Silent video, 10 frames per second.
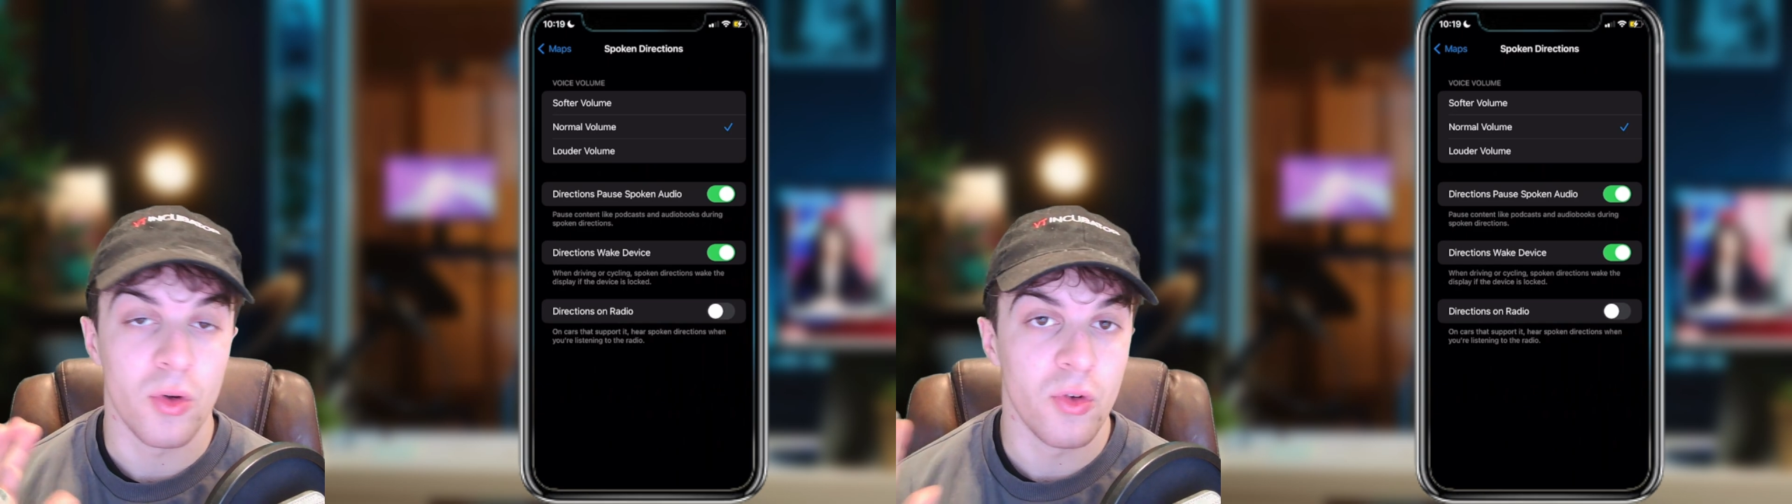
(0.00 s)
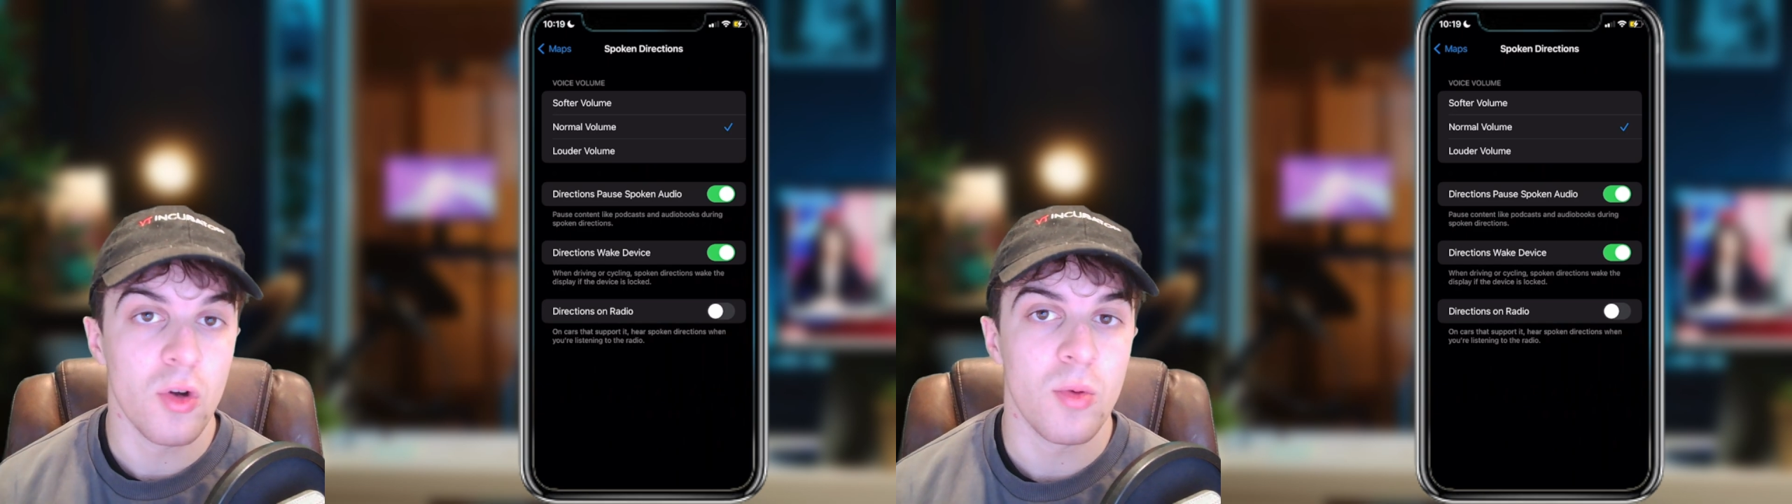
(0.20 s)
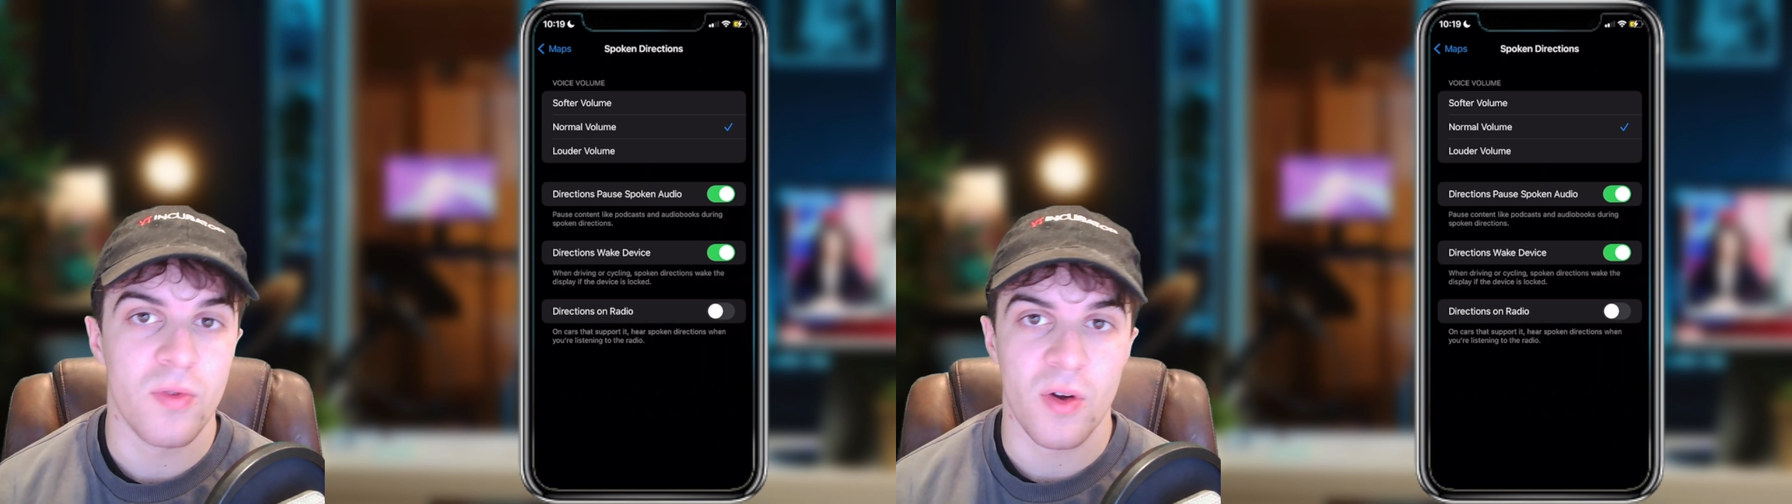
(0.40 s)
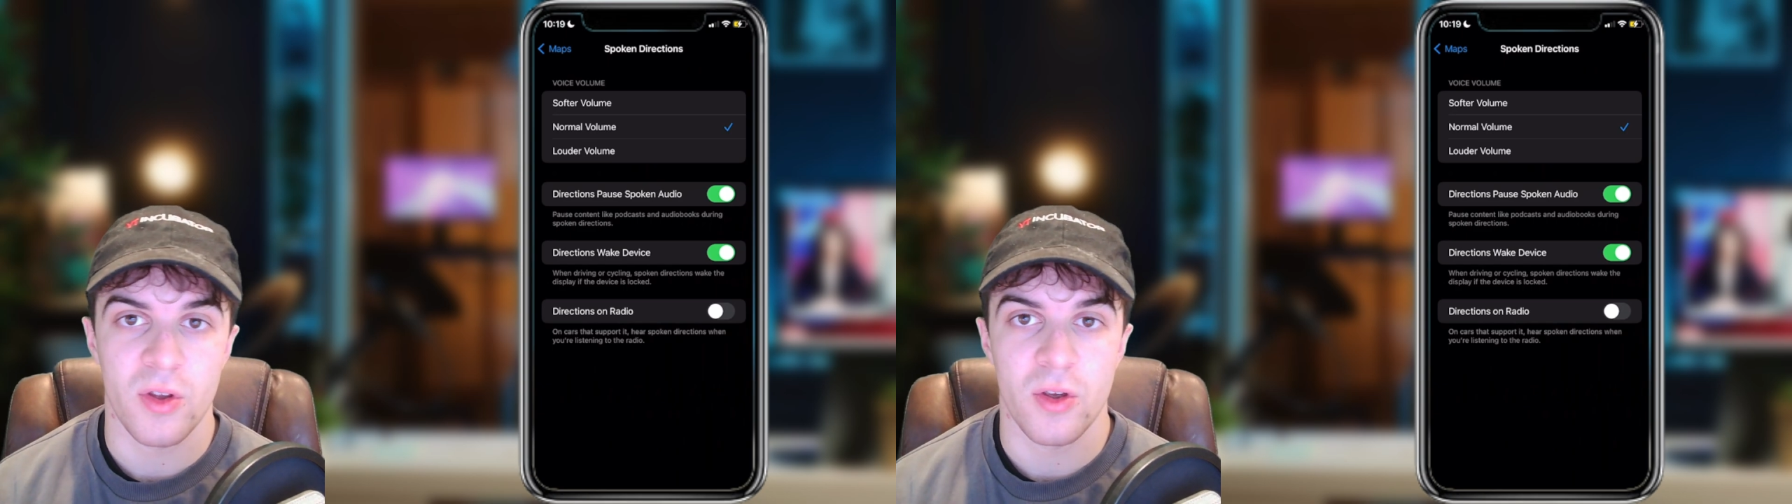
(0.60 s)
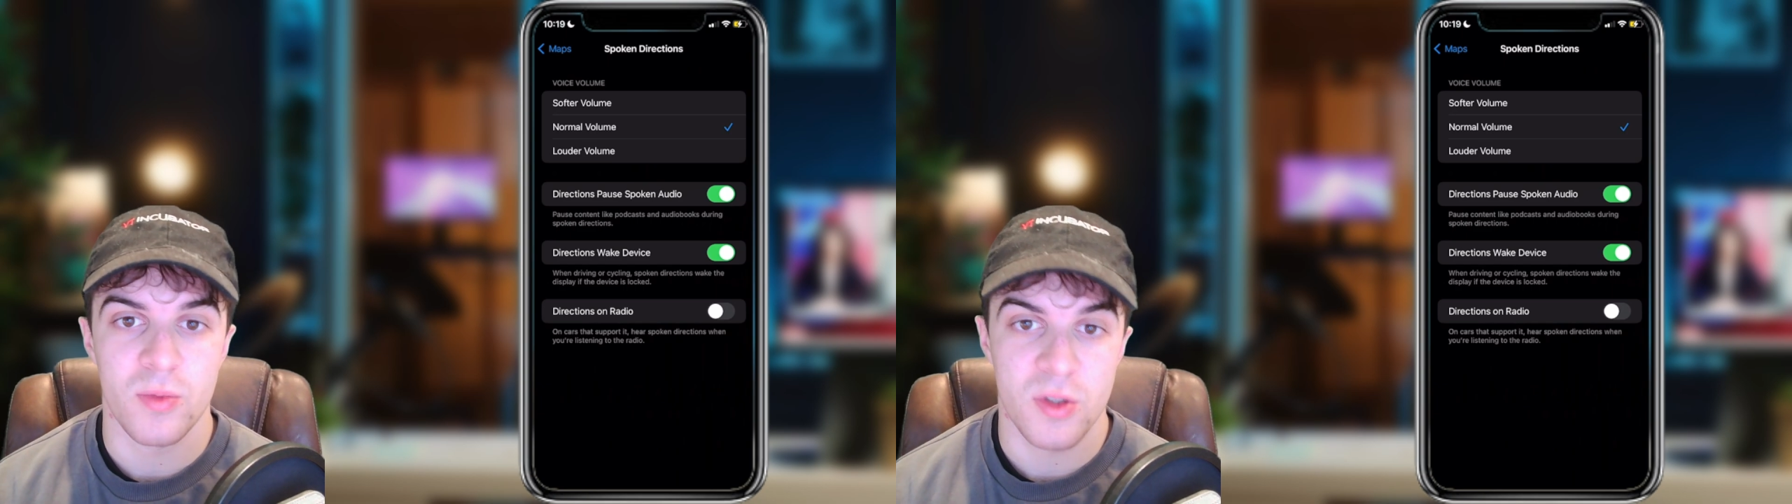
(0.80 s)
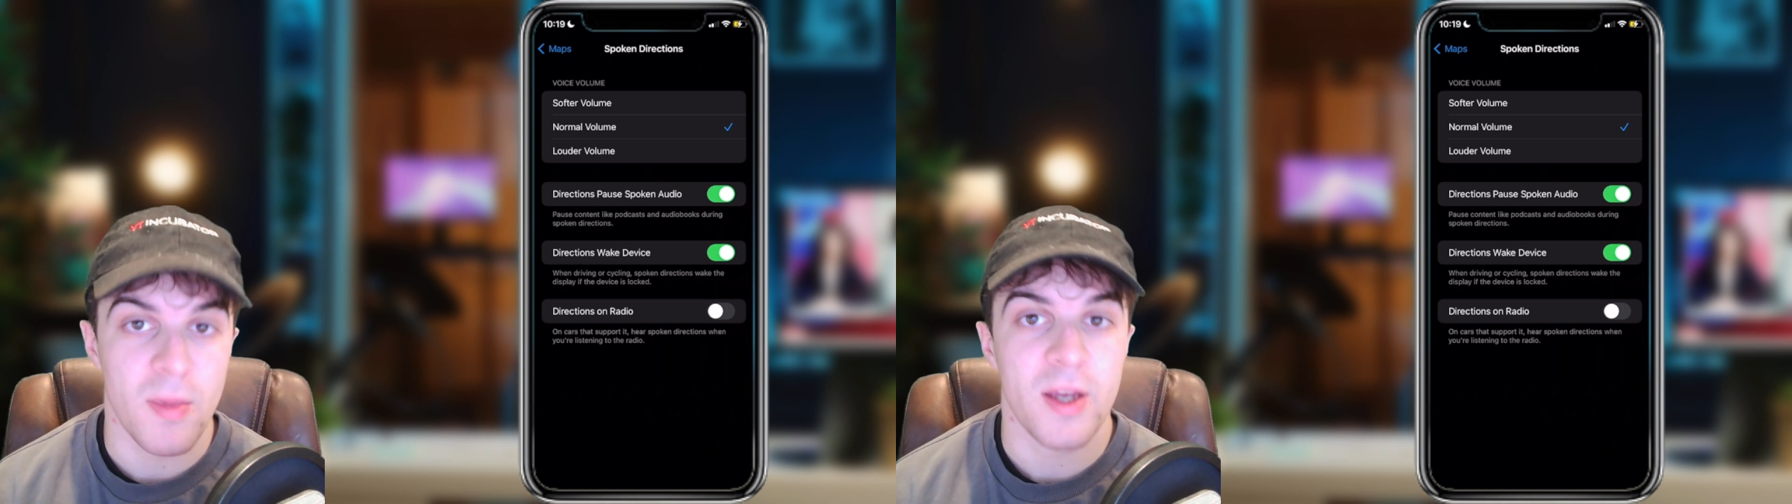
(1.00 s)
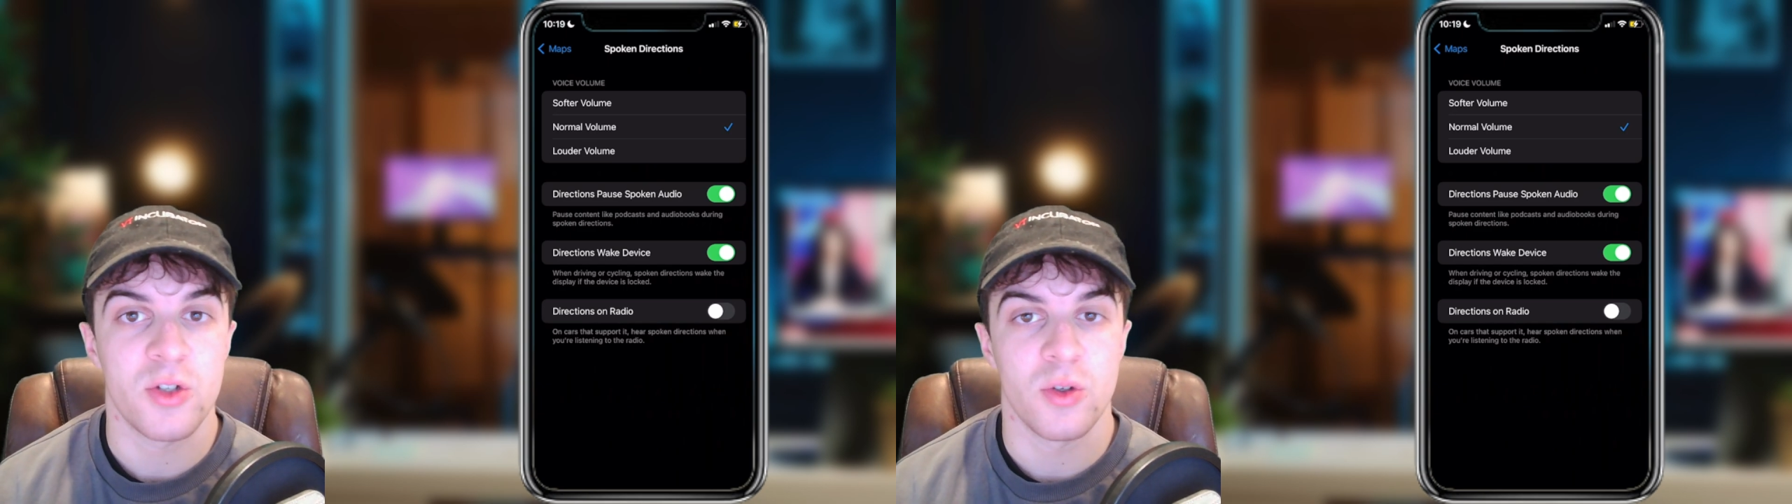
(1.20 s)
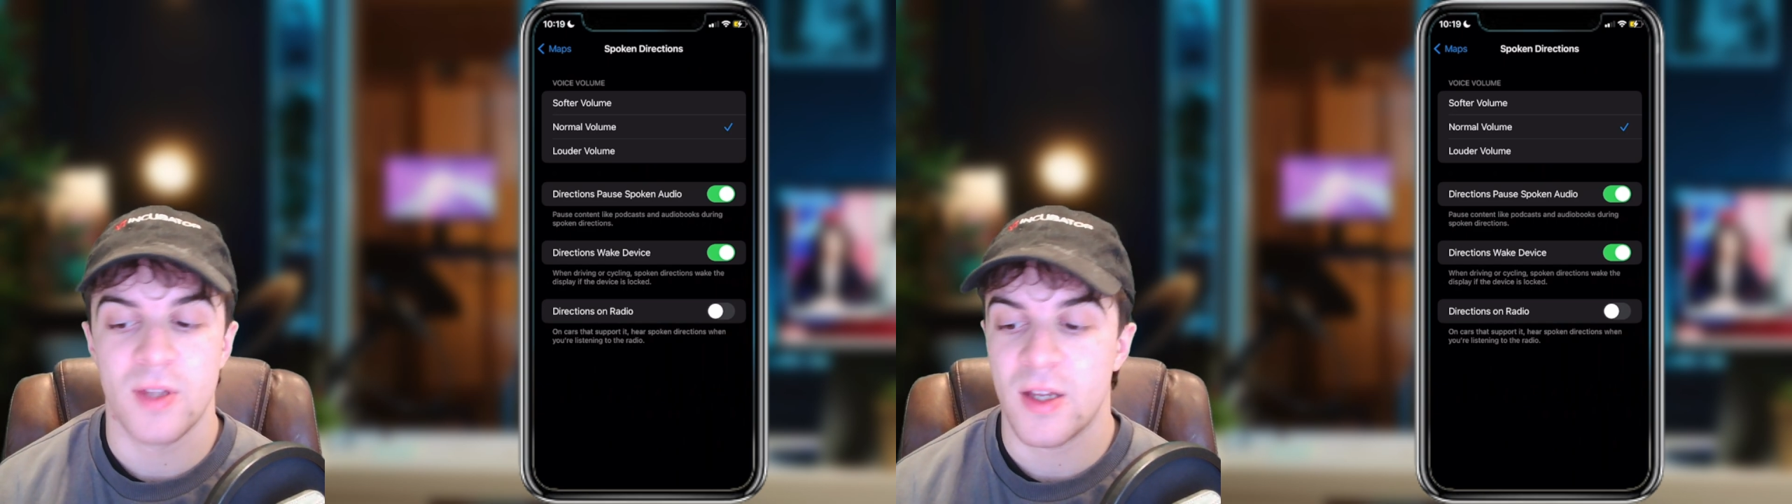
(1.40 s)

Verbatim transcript: or normal volume to make sure